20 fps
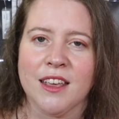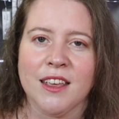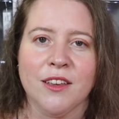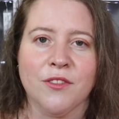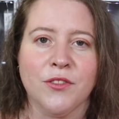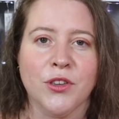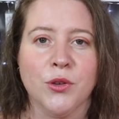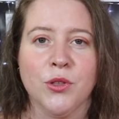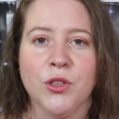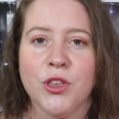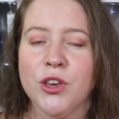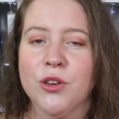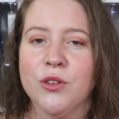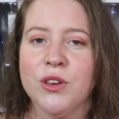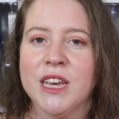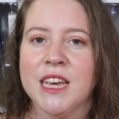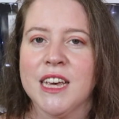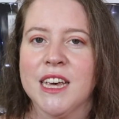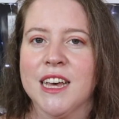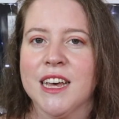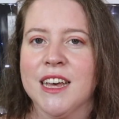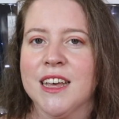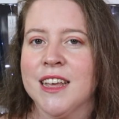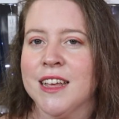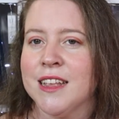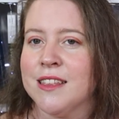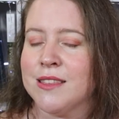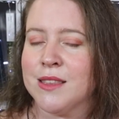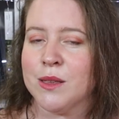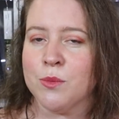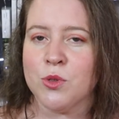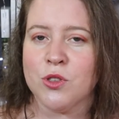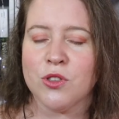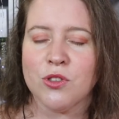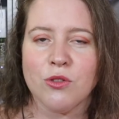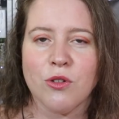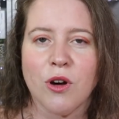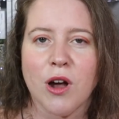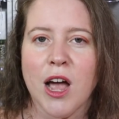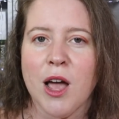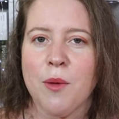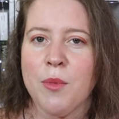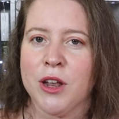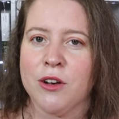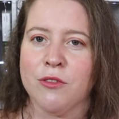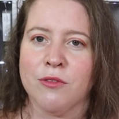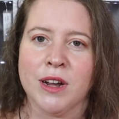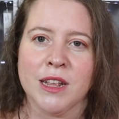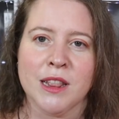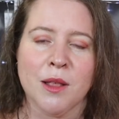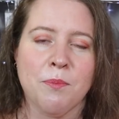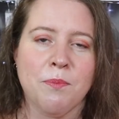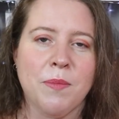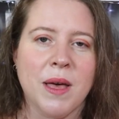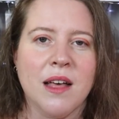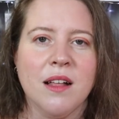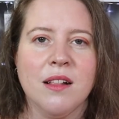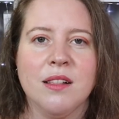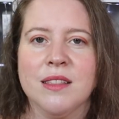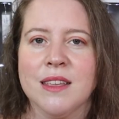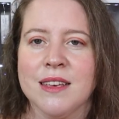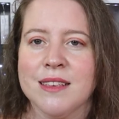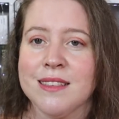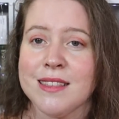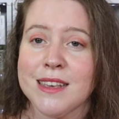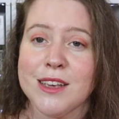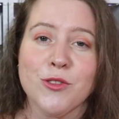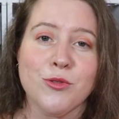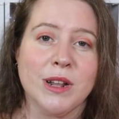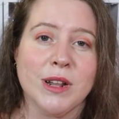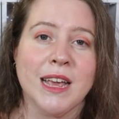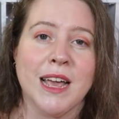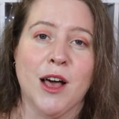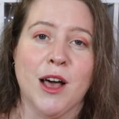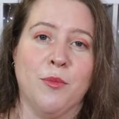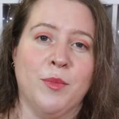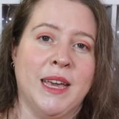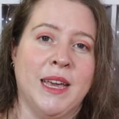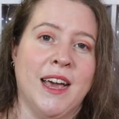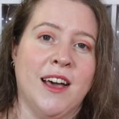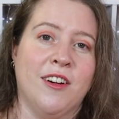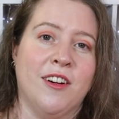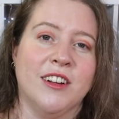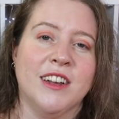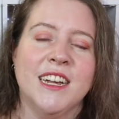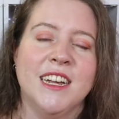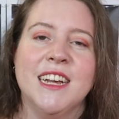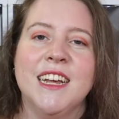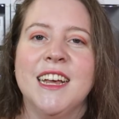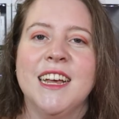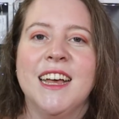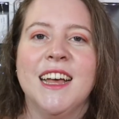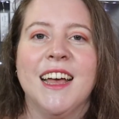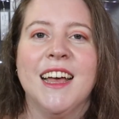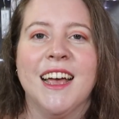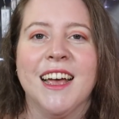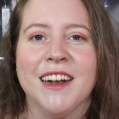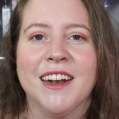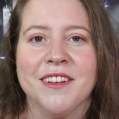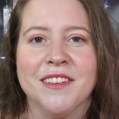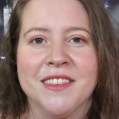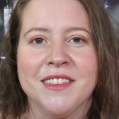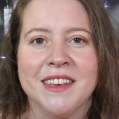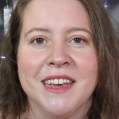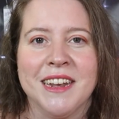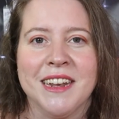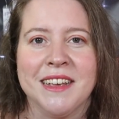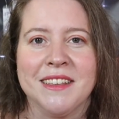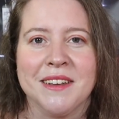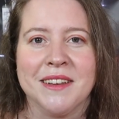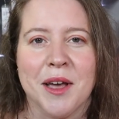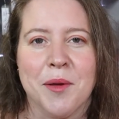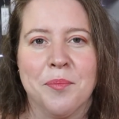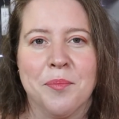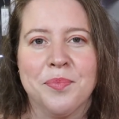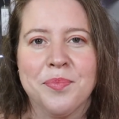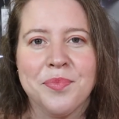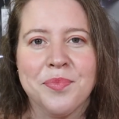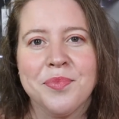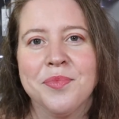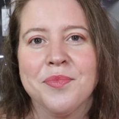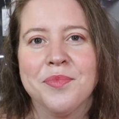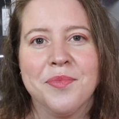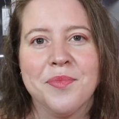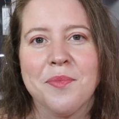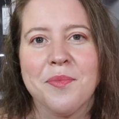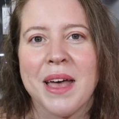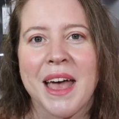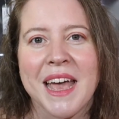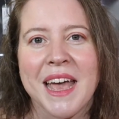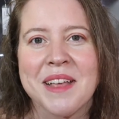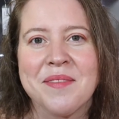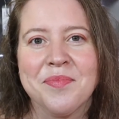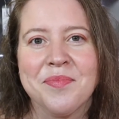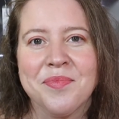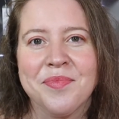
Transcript: If you're new here, hit subscribe and ring the bell. These things really help me out, and I'll see you next time. Bye!